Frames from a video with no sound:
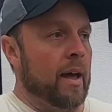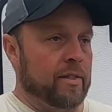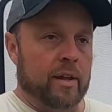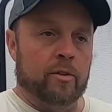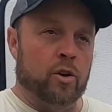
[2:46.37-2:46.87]

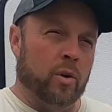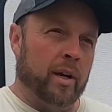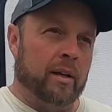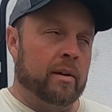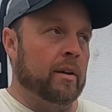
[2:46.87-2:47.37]
and then
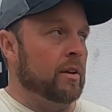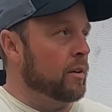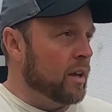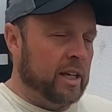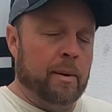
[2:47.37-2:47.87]
during,
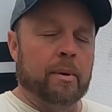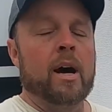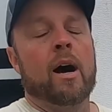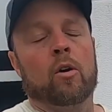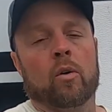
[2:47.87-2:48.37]
and keep
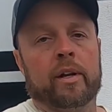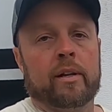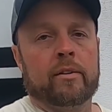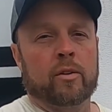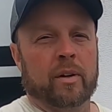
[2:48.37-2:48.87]
an eye on
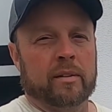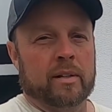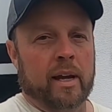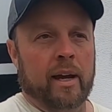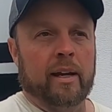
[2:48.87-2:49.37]
it during
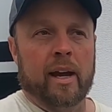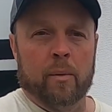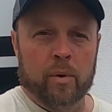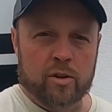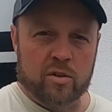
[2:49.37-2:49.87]
the day.
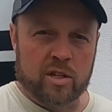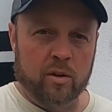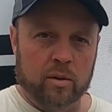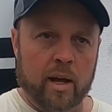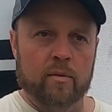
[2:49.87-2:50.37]
And when you see
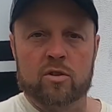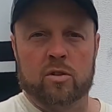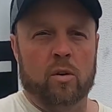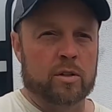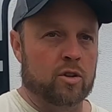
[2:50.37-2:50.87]
your level
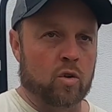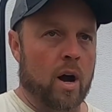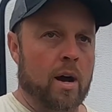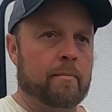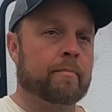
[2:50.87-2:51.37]
start to
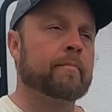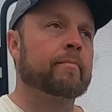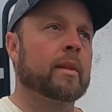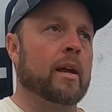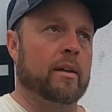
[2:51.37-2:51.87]
drop
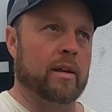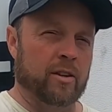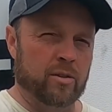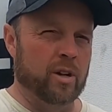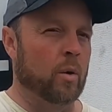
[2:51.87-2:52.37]
and,
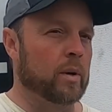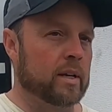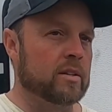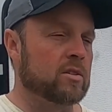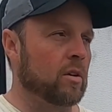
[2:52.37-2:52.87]
and you know it
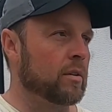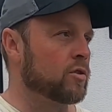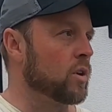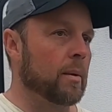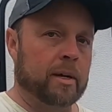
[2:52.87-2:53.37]
is starting
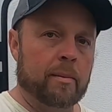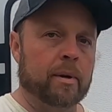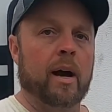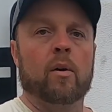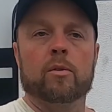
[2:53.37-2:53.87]
to drop, keep
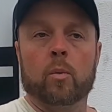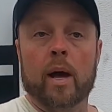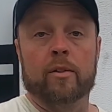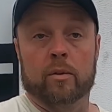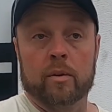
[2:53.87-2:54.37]
an eye on the
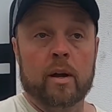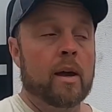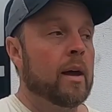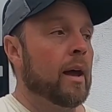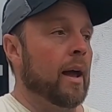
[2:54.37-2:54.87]
weather.
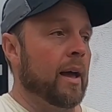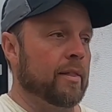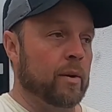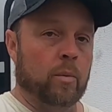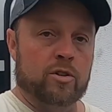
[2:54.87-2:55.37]

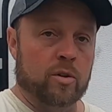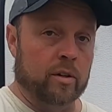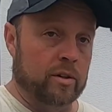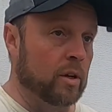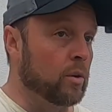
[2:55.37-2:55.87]
And then what you
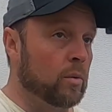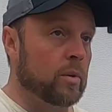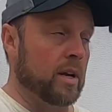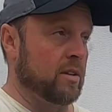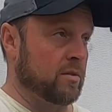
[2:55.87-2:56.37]
can do
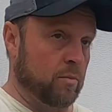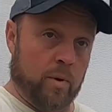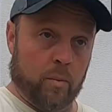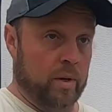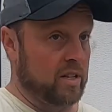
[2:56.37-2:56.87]
is
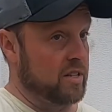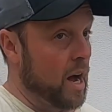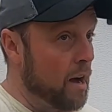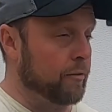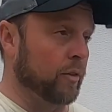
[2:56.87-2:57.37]
when it's
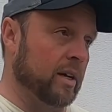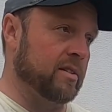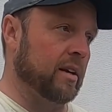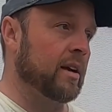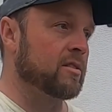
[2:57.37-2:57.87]
not
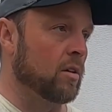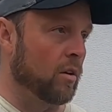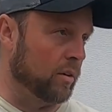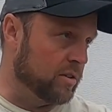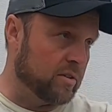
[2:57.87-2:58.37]
freezing, as
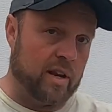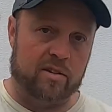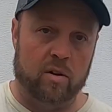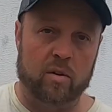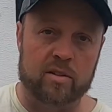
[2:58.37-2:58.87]
long as,
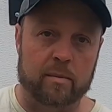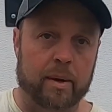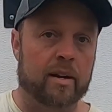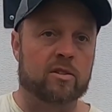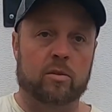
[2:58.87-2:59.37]
as long as the
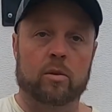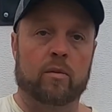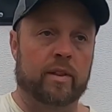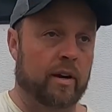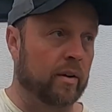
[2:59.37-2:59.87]
pedestal
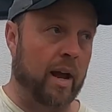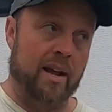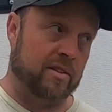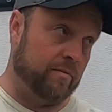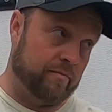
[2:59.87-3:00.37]
over there
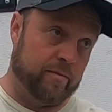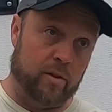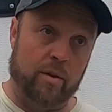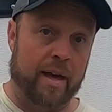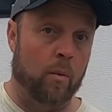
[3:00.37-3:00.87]
hasn't,
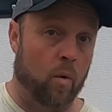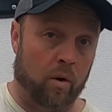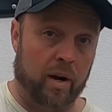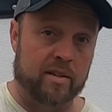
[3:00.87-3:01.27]
th that water